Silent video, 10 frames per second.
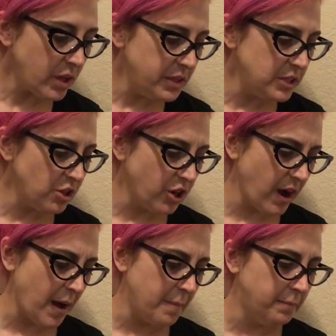These are
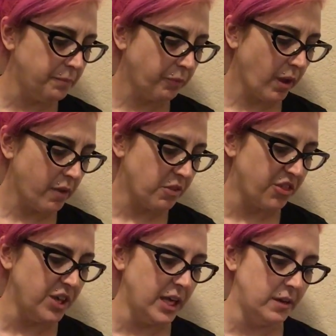um, the
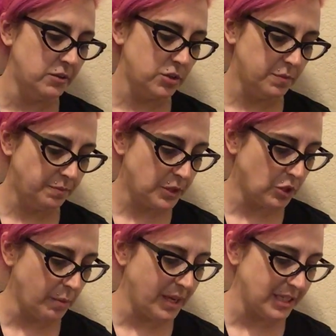thins. So
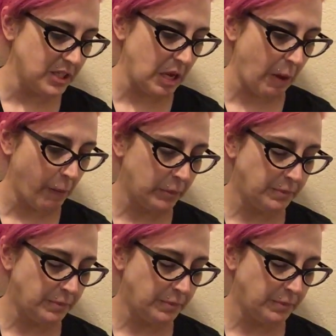I'm guessing